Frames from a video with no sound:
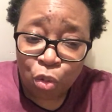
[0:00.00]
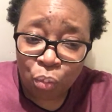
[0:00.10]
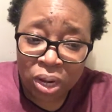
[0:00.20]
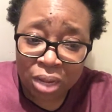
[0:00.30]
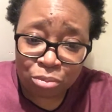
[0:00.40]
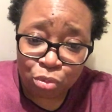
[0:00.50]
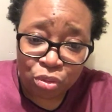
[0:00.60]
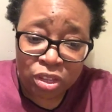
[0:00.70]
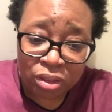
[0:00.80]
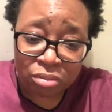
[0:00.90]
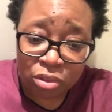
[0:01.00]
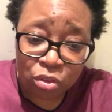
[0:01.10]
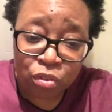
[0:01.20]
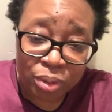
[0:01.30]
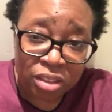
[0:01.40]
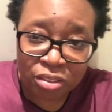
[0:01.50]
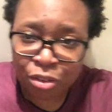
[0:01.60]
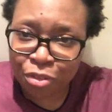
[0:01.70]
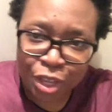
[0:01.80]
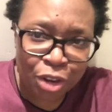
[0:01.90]
While I'm rooting, you know, for my
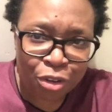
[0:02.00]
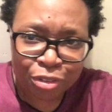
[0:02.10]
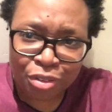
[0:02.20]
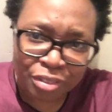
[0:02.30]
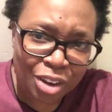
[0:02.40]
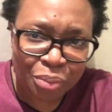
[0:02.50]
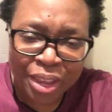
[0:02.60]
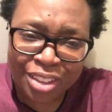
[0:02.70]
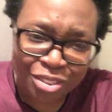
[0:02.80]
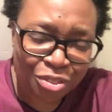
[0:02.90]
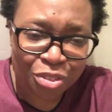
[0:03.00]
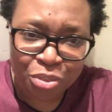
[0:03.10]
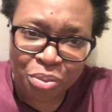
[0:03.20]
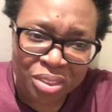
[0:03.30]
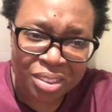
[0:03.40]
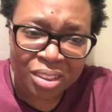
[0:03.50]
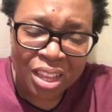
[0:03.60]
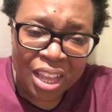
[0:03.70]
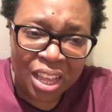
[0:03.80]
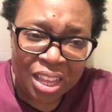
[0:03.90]
son to get on, to graduate, to do this, and
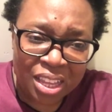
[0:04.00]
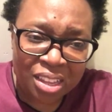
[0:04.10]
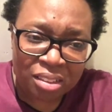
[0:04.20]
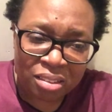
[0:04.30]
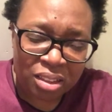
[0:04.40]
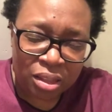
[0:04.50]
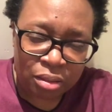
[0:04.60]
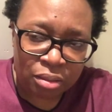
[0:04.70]
his